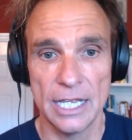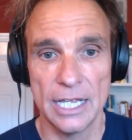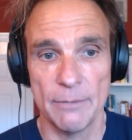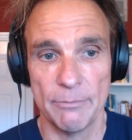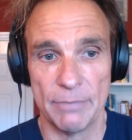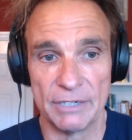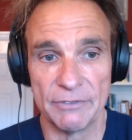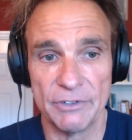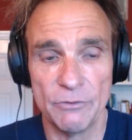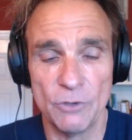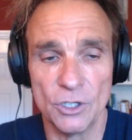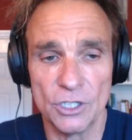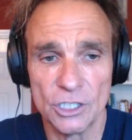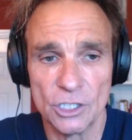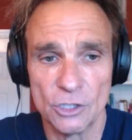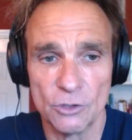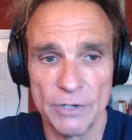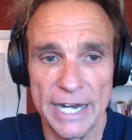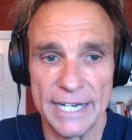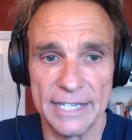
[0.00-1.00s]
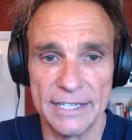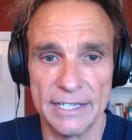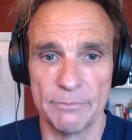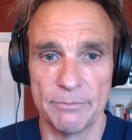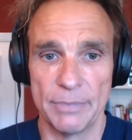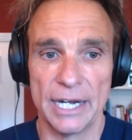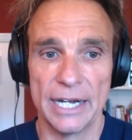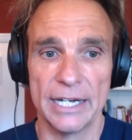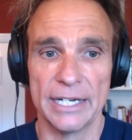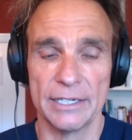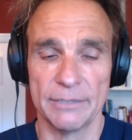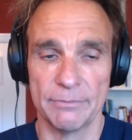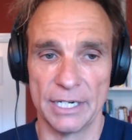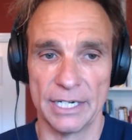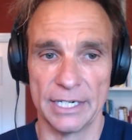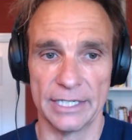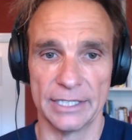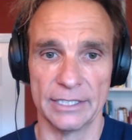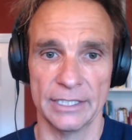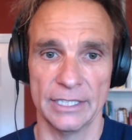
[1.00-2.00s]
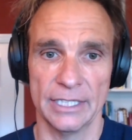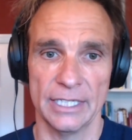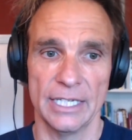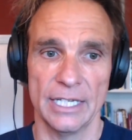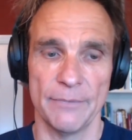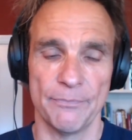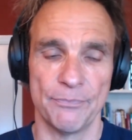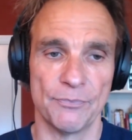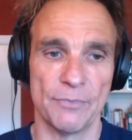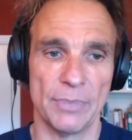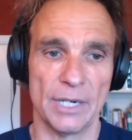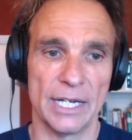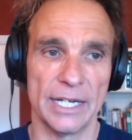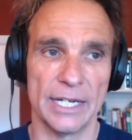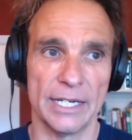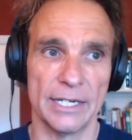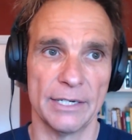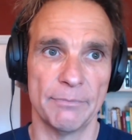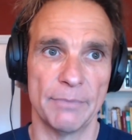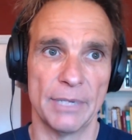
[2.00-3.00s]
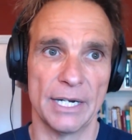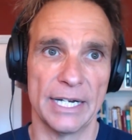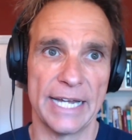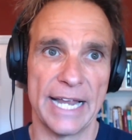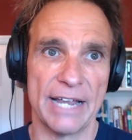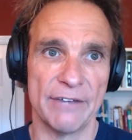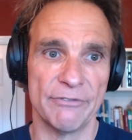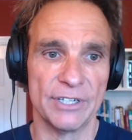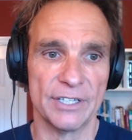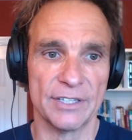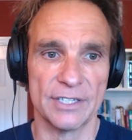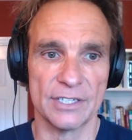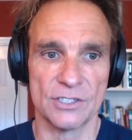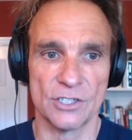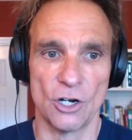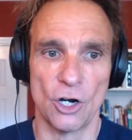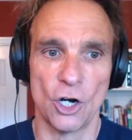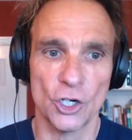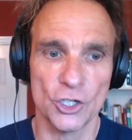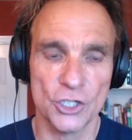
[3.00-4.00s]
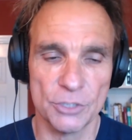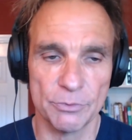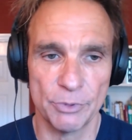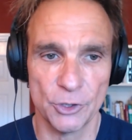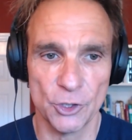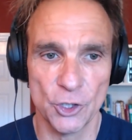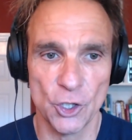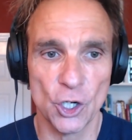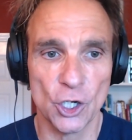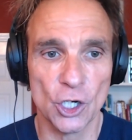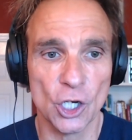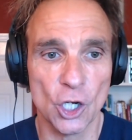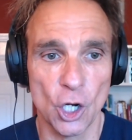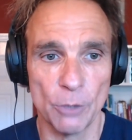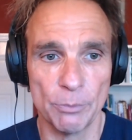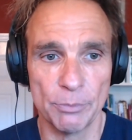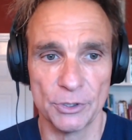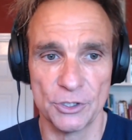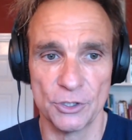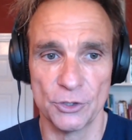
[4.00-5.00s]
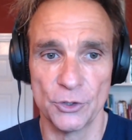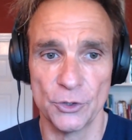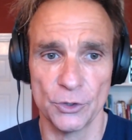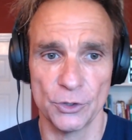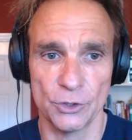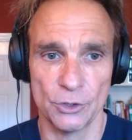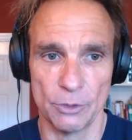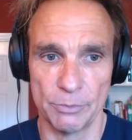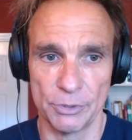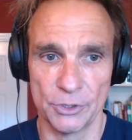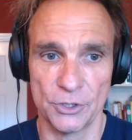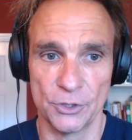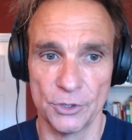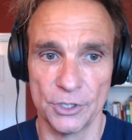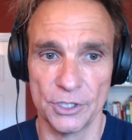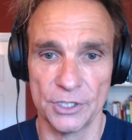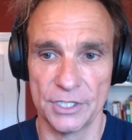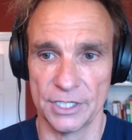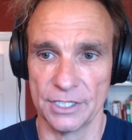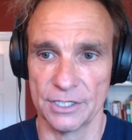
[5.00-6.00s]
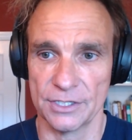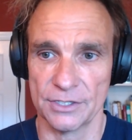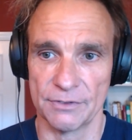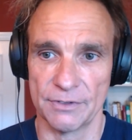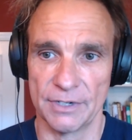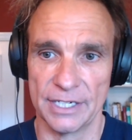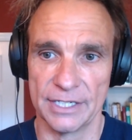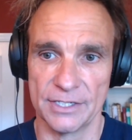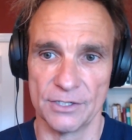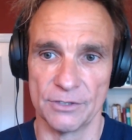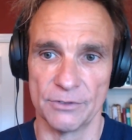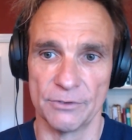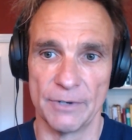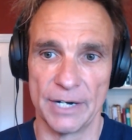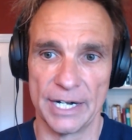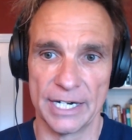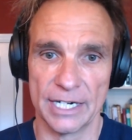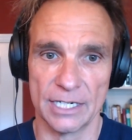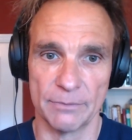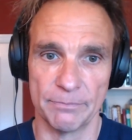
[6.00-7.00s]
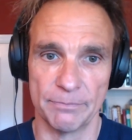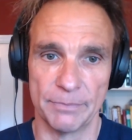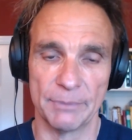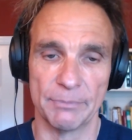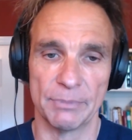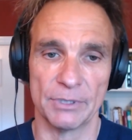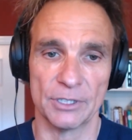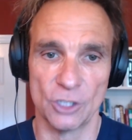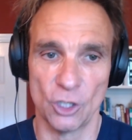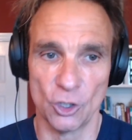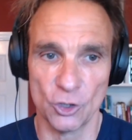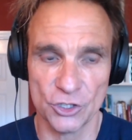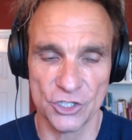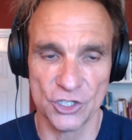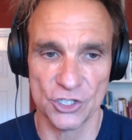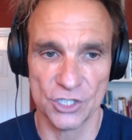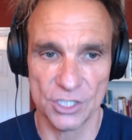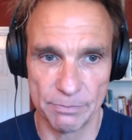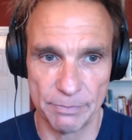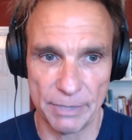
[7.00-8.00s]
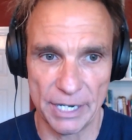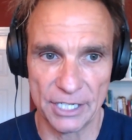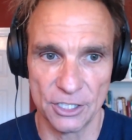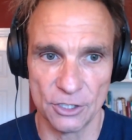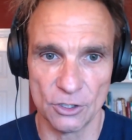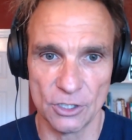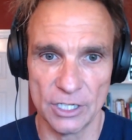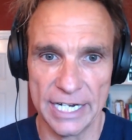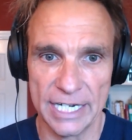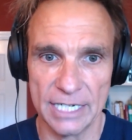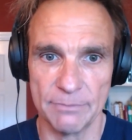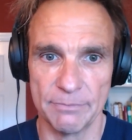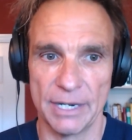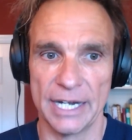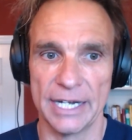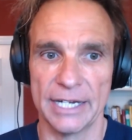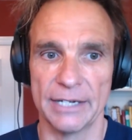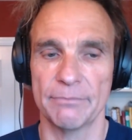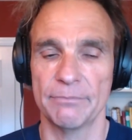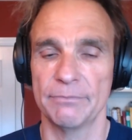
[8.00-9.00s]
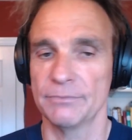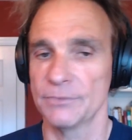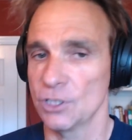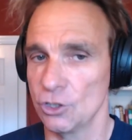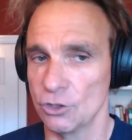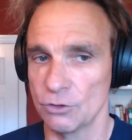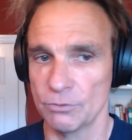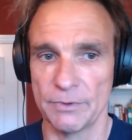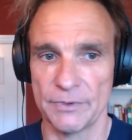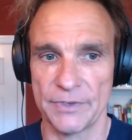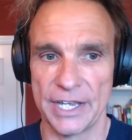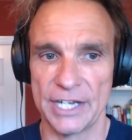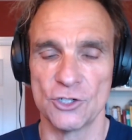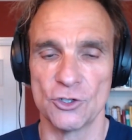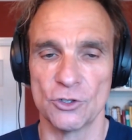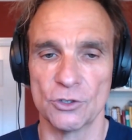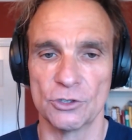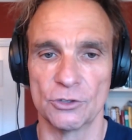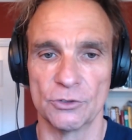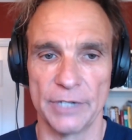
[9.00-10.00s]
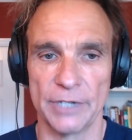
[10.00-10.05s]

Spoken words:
But we want to create that by having this entrepreneurial opportunities, right? So where people don't just speculate, they should